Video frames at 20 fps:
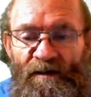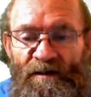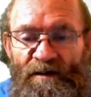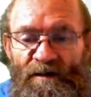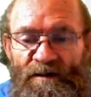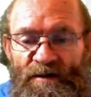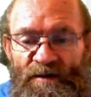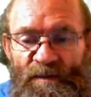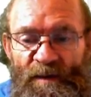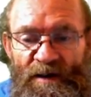
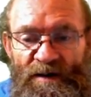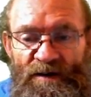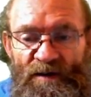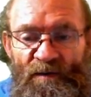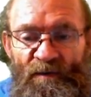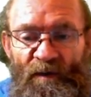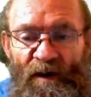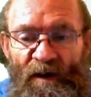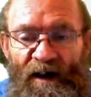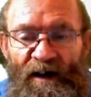
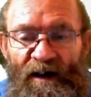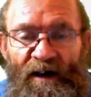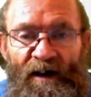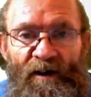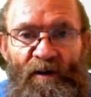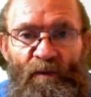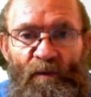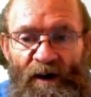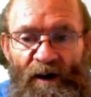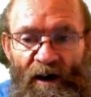
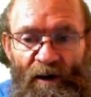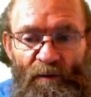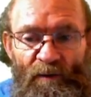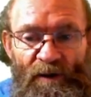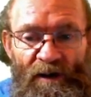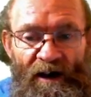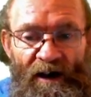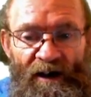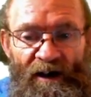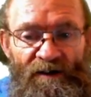specify what I
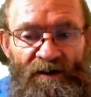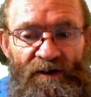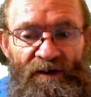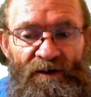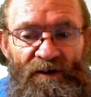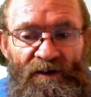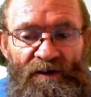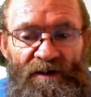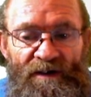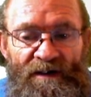would like to
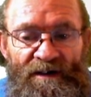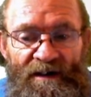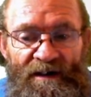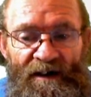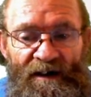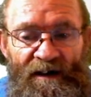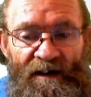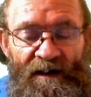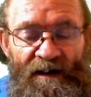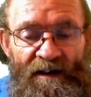do.
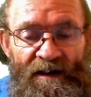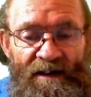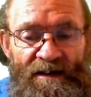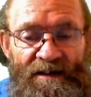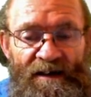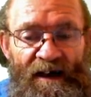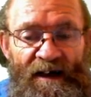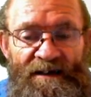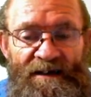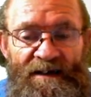So in this
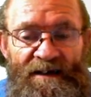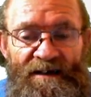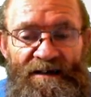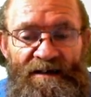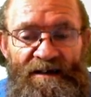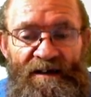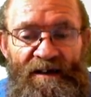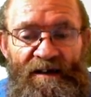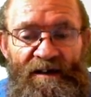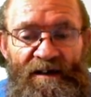case,
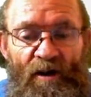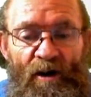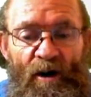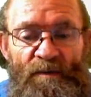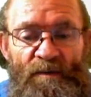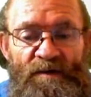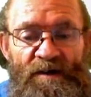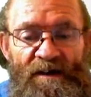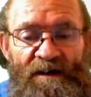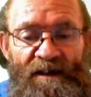is the
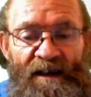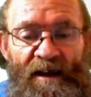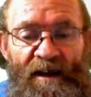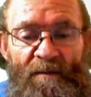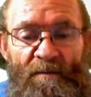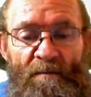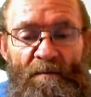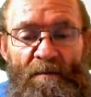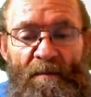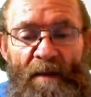object
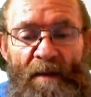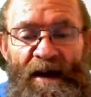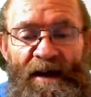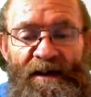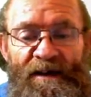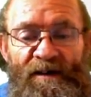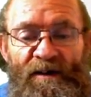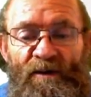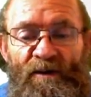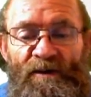name
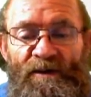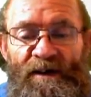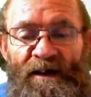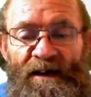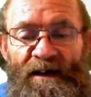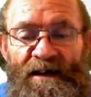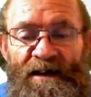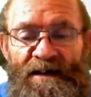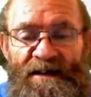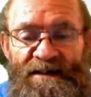main
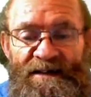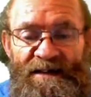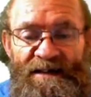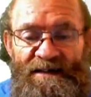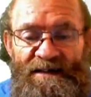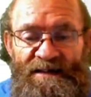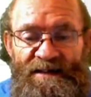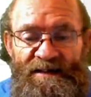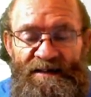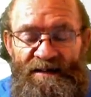already
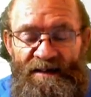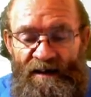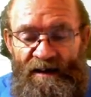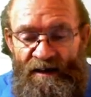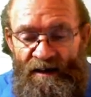exists.